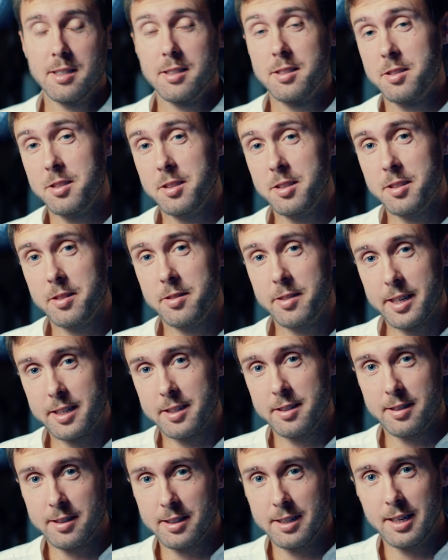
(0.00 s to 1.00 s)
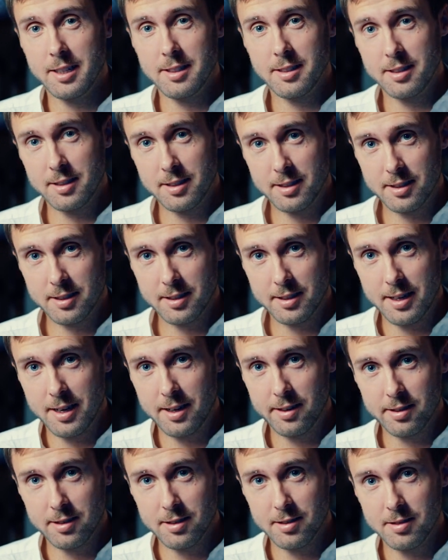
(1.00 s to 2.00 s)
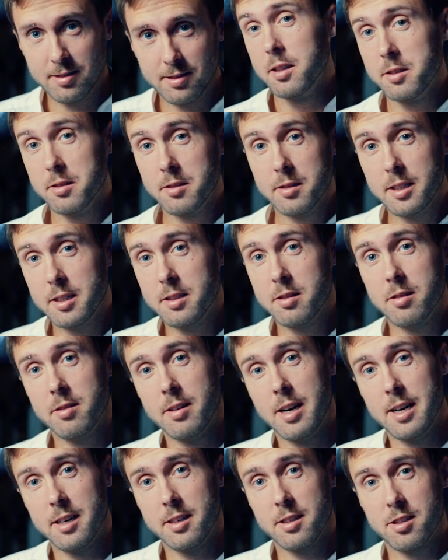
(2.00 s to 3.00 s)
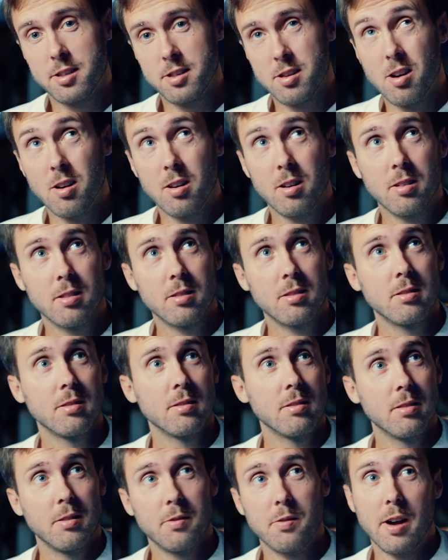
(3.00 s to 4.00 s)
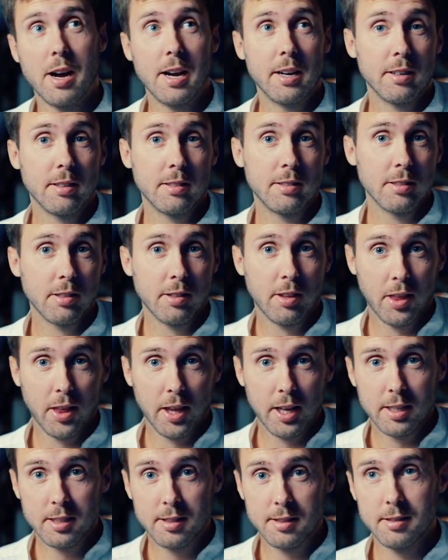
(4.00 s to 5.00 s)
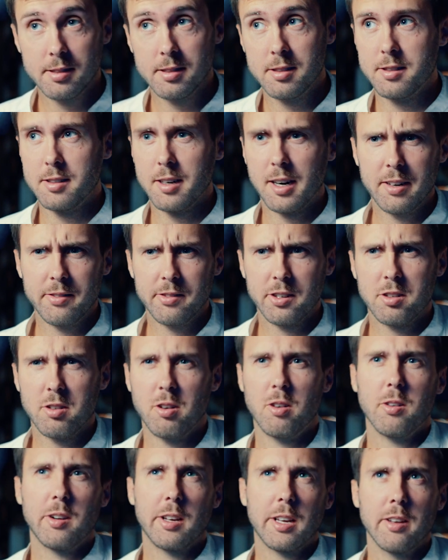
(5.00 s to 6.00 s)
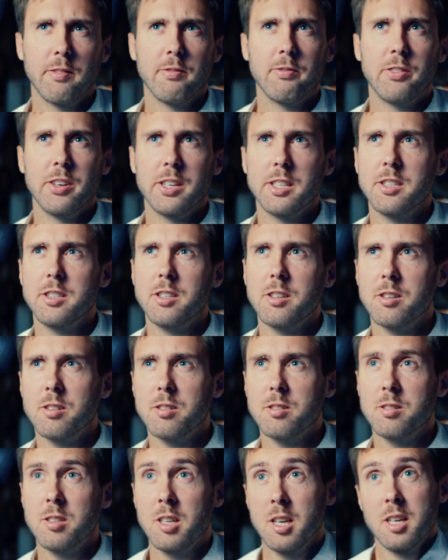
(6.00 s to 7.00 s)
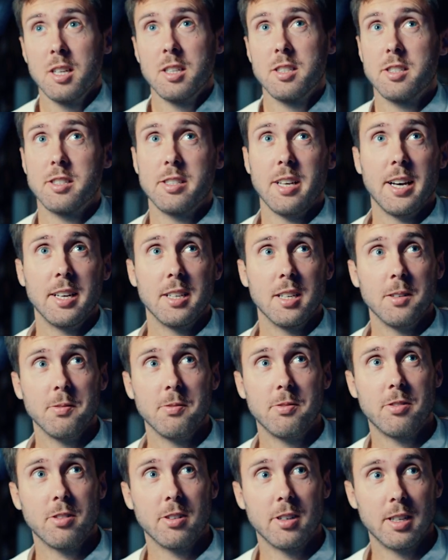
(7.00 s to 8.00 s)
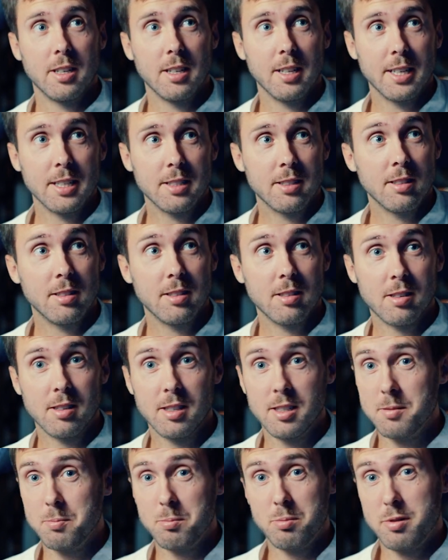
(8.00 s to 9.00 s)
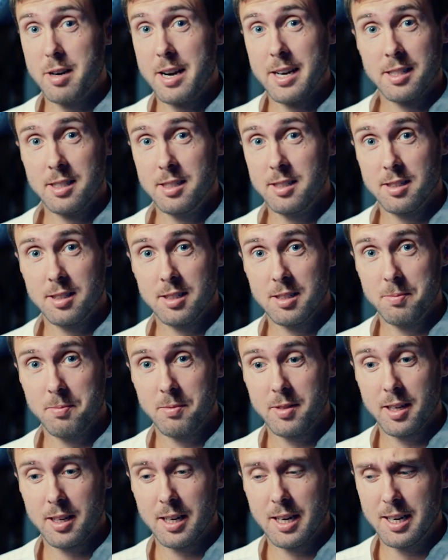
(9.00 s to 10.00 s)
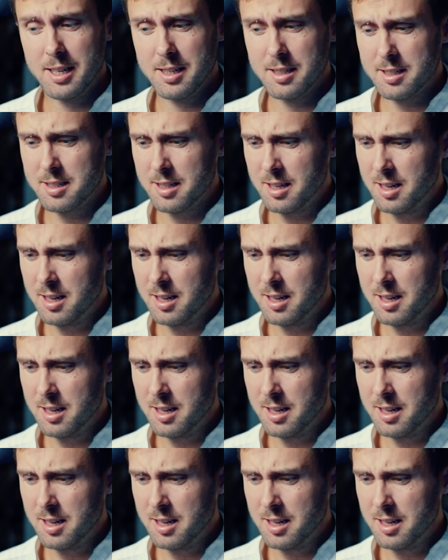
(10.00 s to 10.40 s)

Do you recognize this scenario? You need to write a song, write on your thesis, start recording a video, sign up for a lesson or practice something, and